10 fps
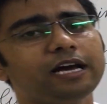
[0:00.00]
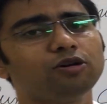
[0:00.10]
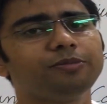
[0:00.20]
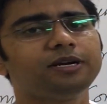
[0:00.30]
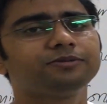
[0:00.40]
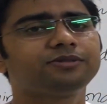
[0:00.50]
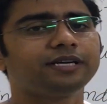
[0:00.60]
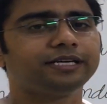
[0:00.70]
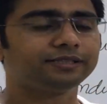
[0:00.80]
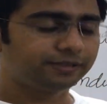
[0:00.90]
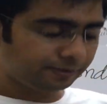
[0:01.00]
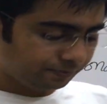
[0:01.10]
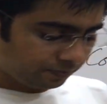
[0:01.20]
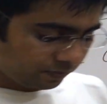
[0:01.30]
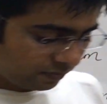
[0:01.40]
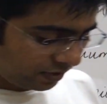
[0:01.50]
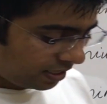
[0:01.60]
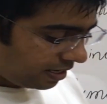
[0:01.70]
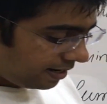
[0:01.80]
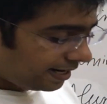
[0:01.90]
aluminum strands.
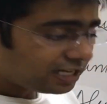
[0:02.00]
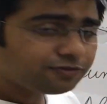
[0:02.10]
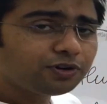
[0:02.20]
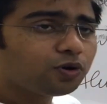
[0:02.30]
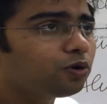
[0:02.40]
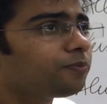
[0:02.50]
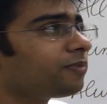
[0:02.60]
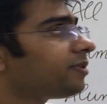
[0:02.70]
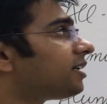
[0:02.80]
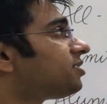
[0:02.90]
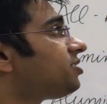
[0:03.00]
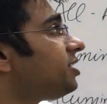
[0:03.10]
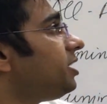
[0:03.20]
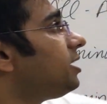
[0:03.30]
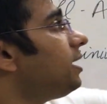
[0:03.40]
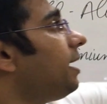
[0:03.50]
As we know that steel